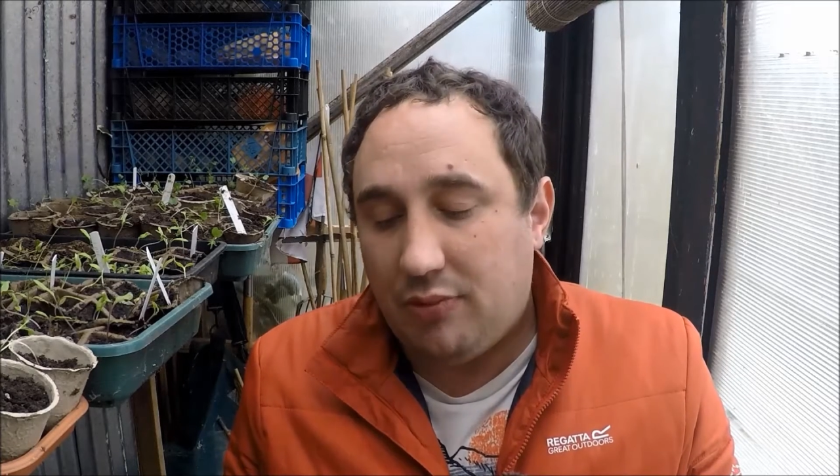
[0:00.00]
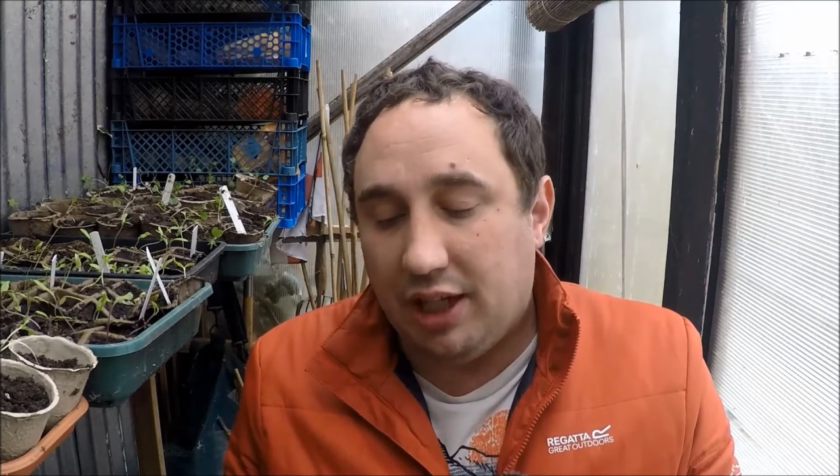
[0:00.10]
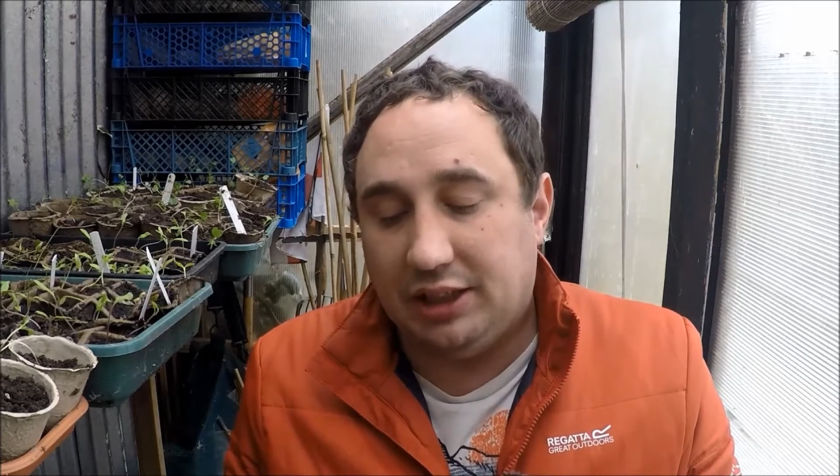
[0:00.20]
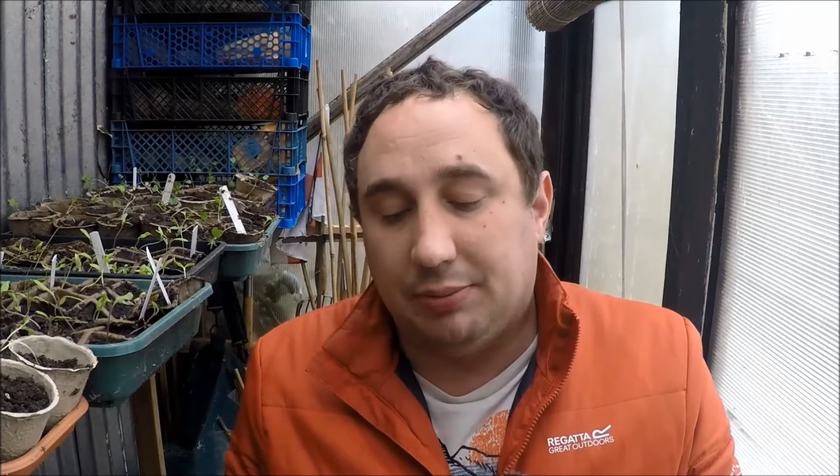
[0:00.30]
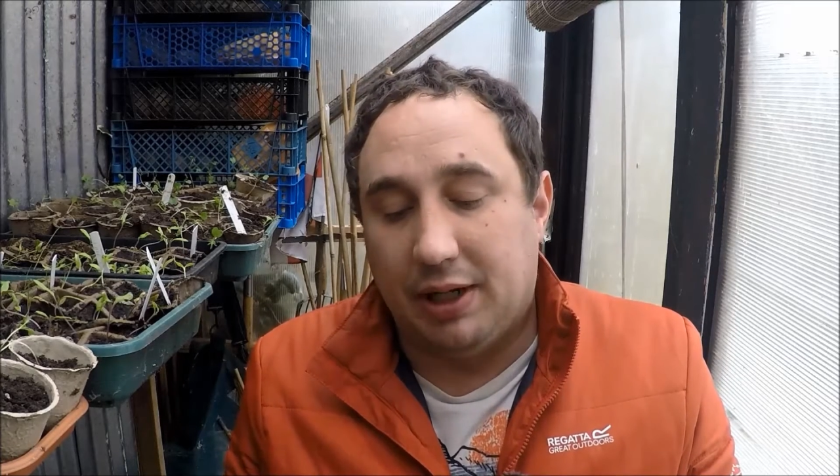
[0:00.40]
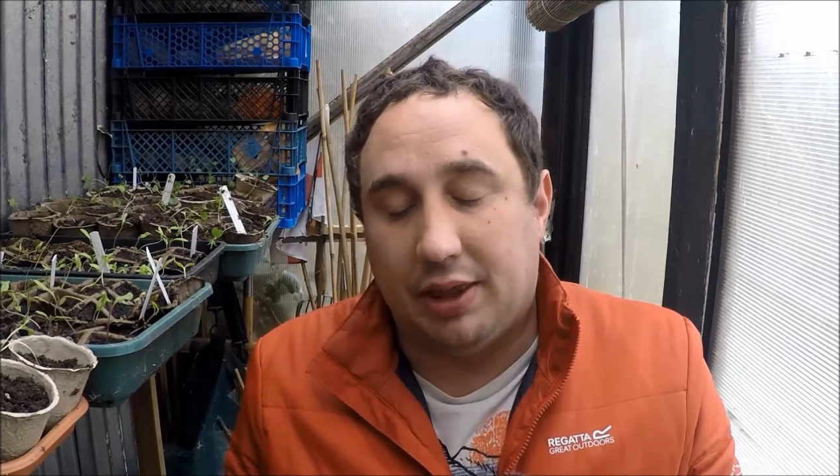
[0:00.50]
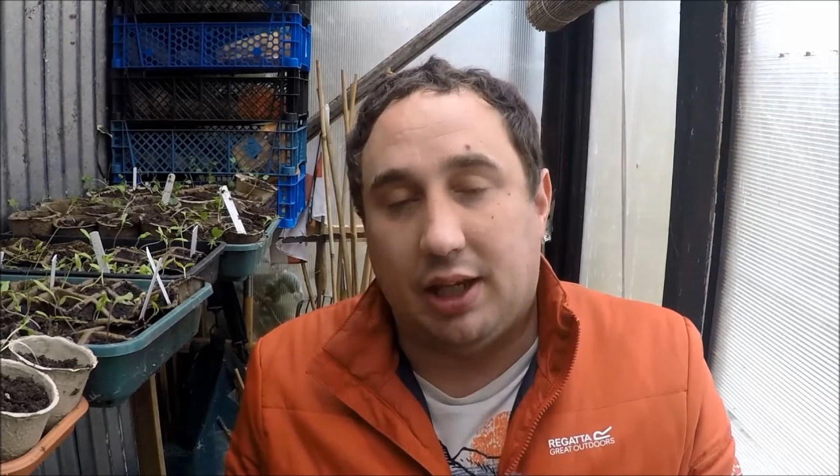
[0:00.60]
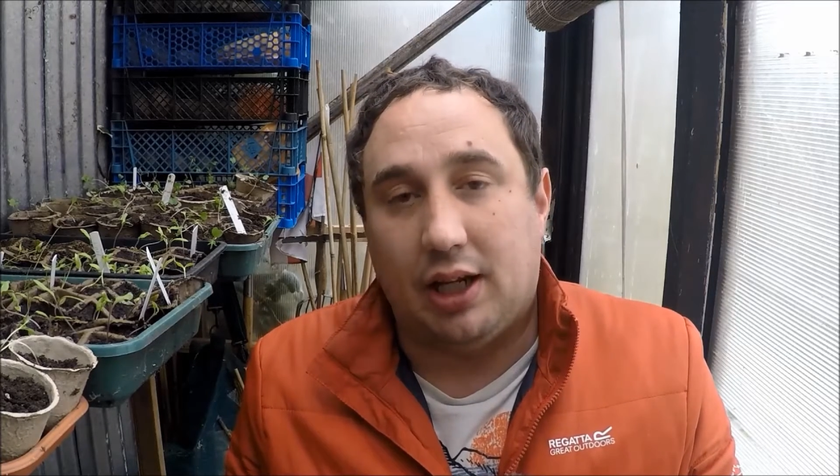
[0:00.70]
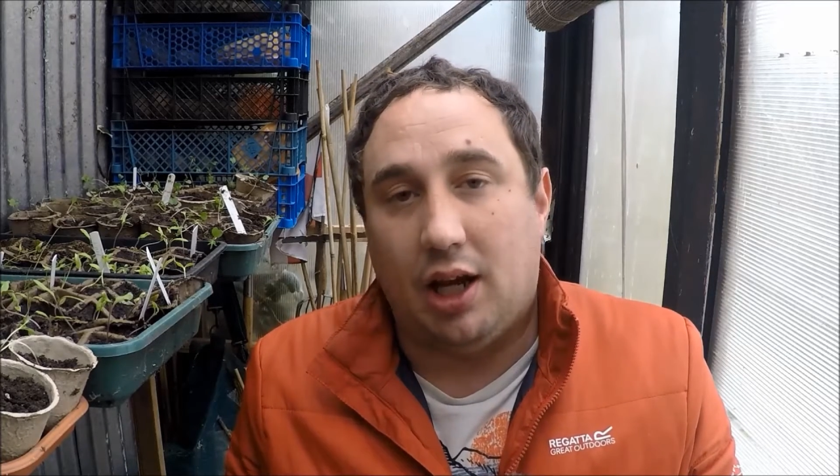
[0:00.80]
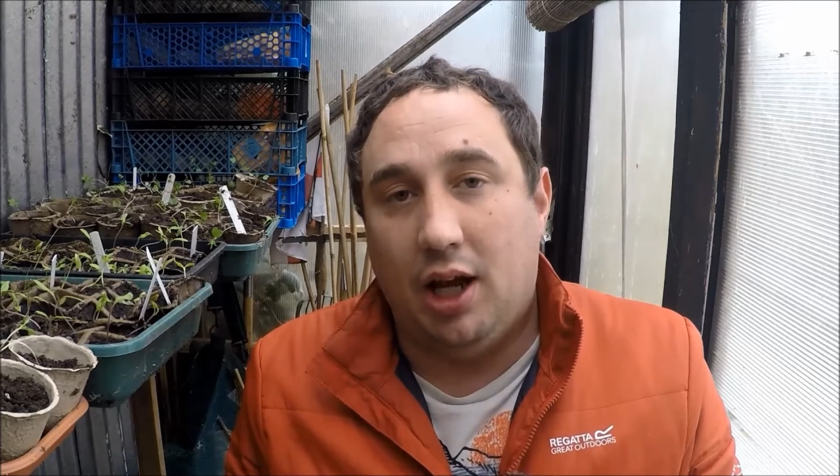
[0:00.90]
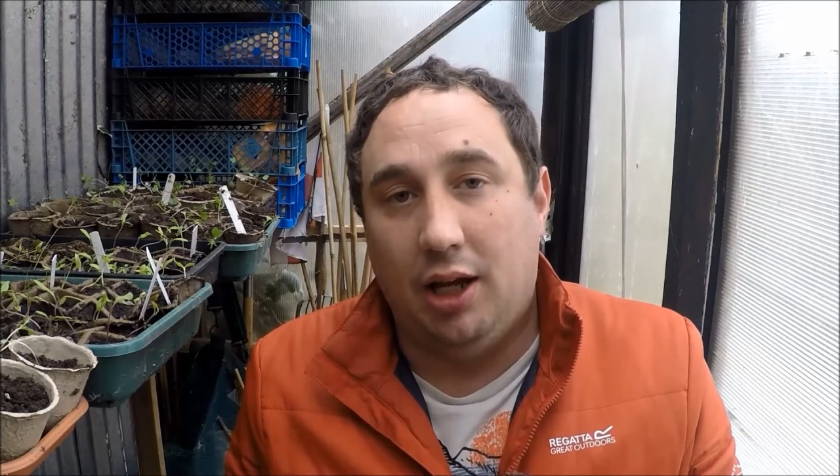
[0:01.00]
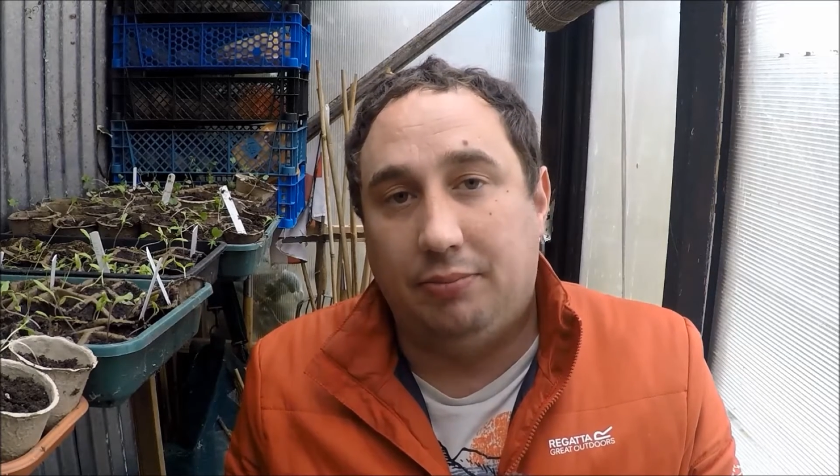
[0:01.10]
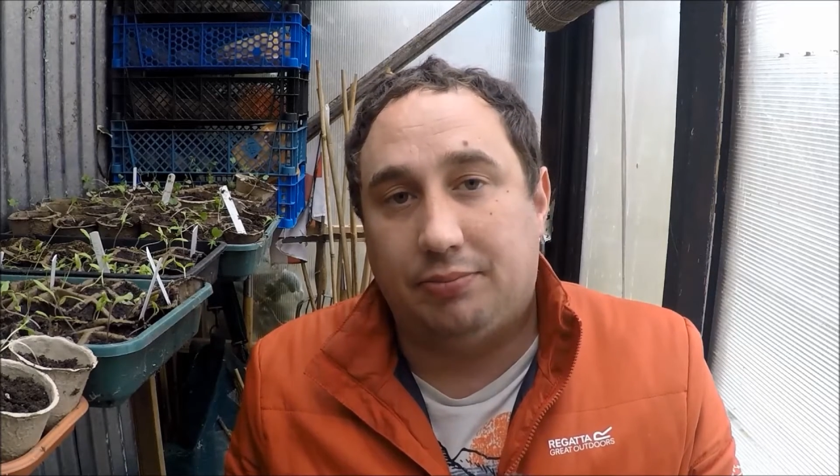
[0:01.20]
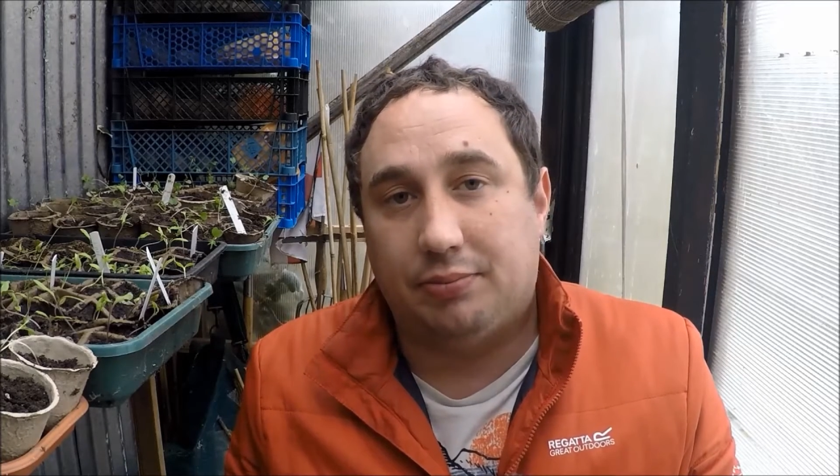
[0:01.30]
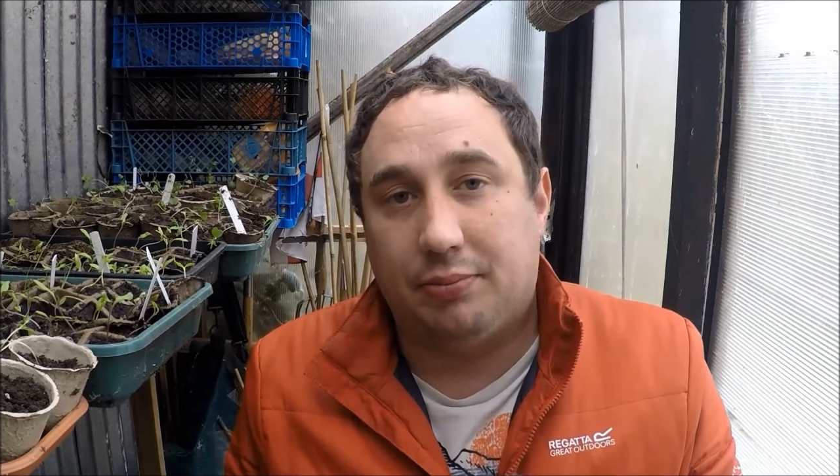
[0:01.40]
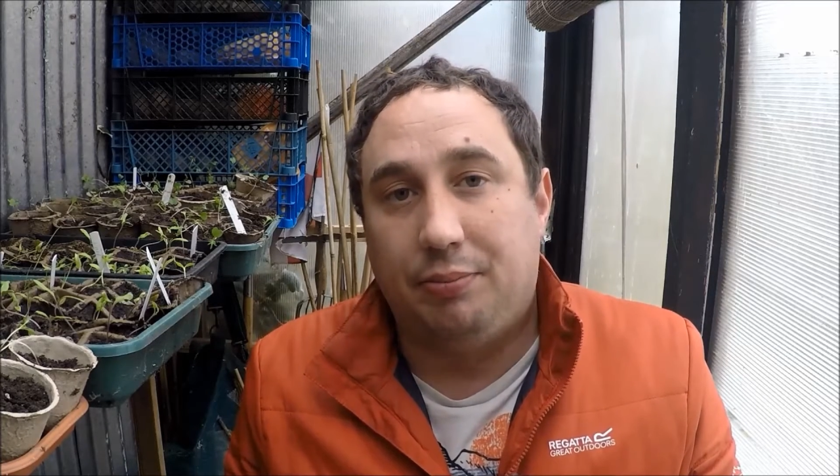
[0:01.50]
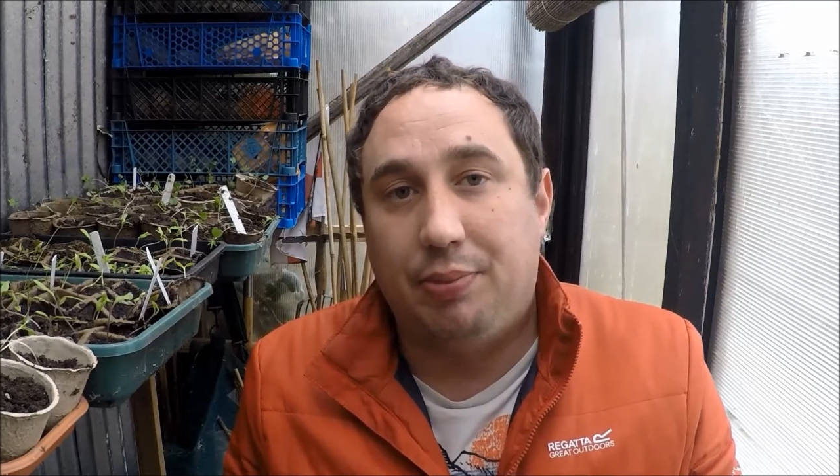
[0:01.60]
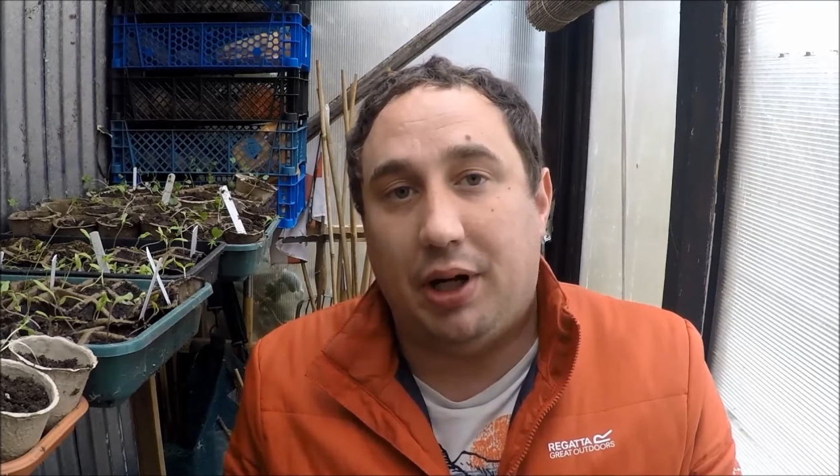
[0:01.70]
That's the main thing. But